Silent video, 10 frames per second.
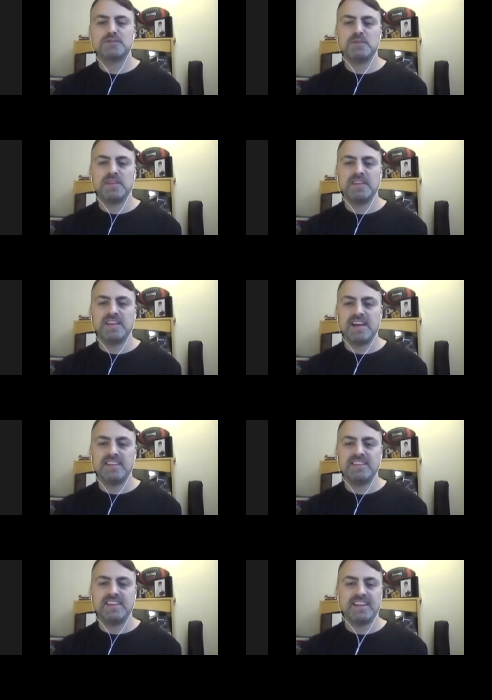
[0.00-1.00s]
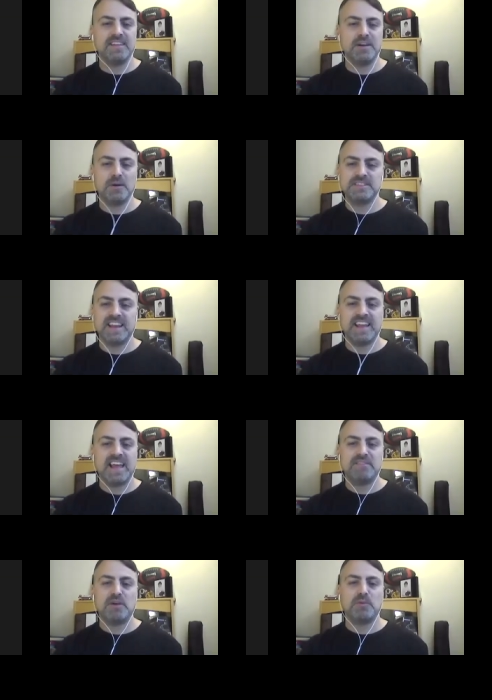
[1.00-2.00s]
So I mean, you always got to
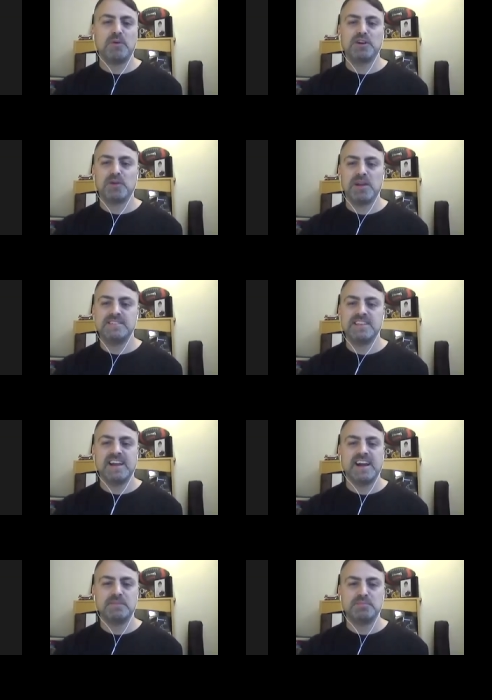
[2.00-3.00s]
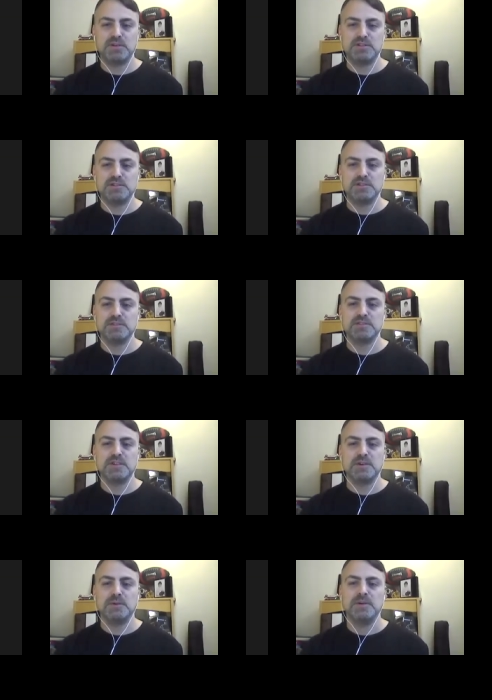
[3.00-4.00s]
have that one crazy guy to push you.
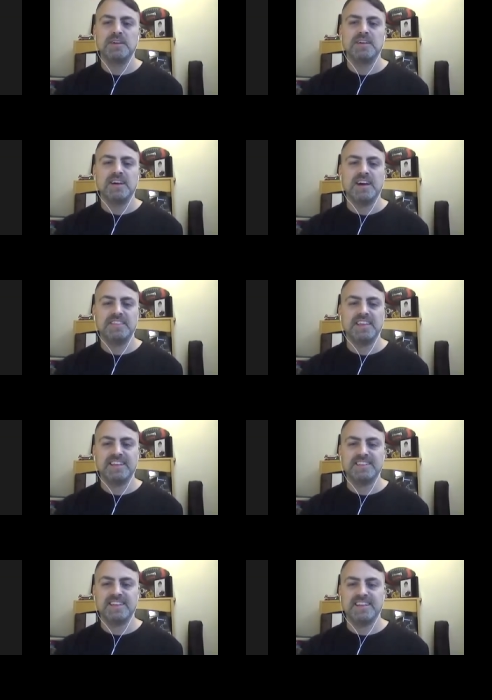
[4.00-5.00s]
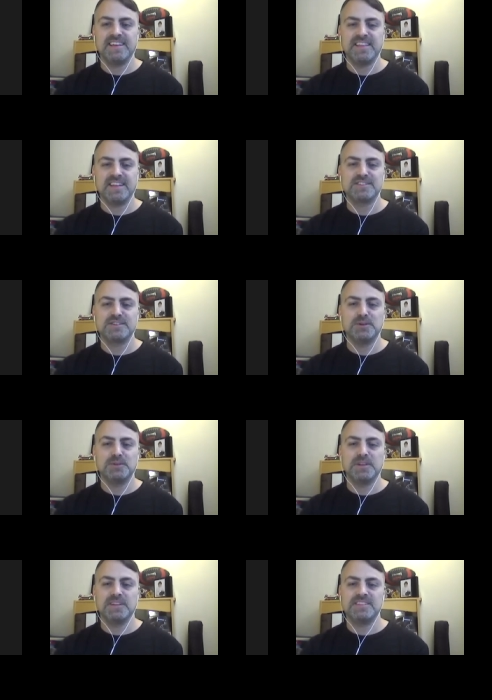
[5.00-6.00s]
So I think it's cool
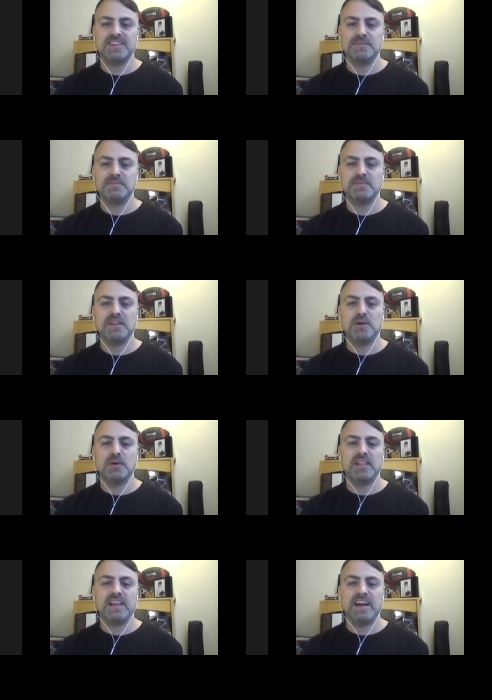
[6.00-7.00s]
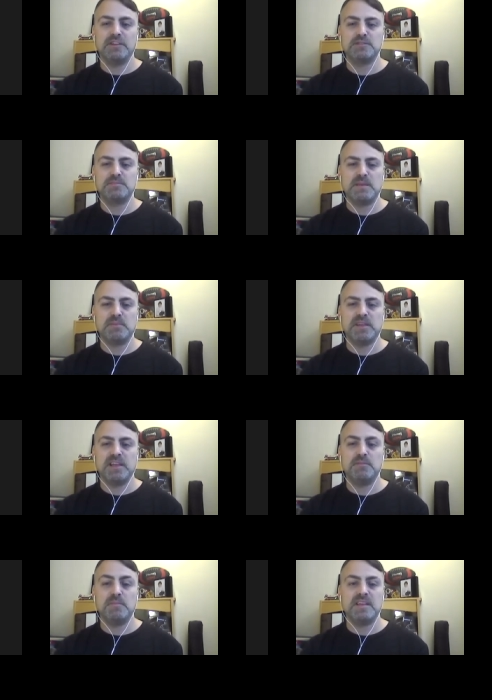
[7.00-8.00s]
that a lot of those people that
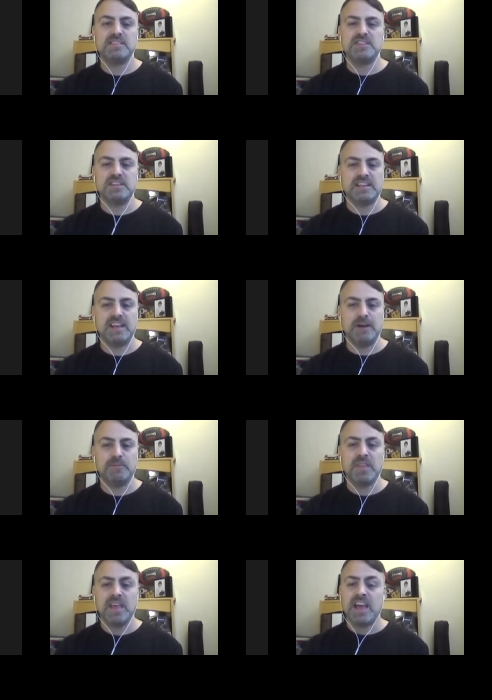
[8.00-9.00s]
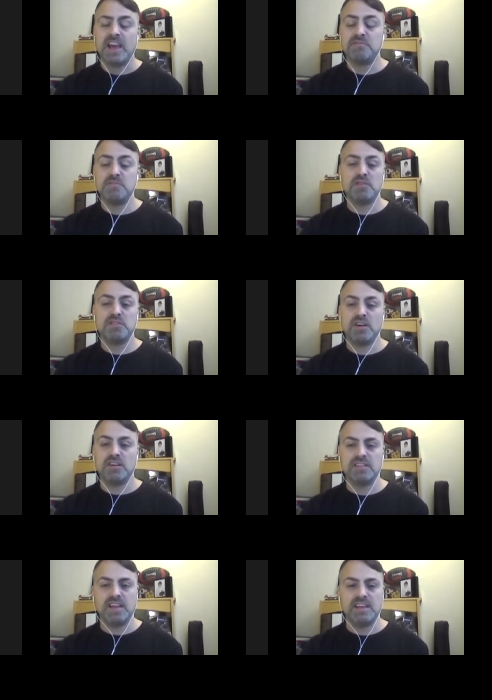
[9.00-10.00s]
you mentioned have moved
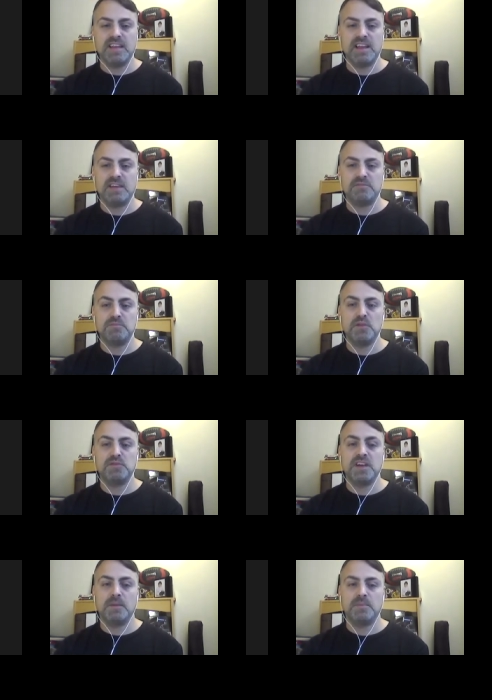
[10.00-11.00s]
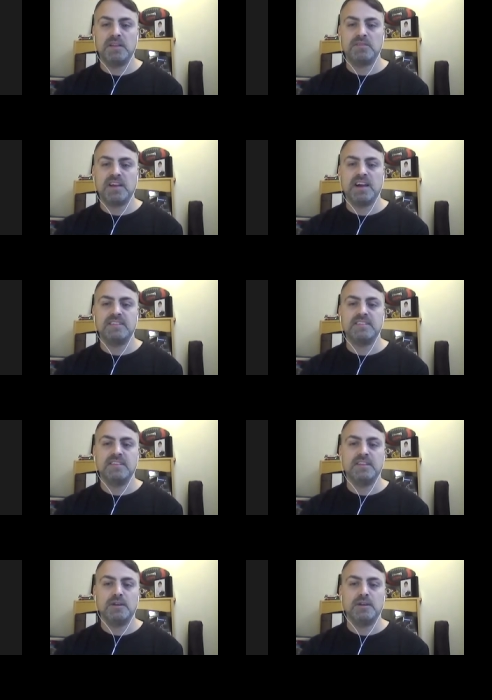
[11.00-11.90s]
on and have moved up and have gotten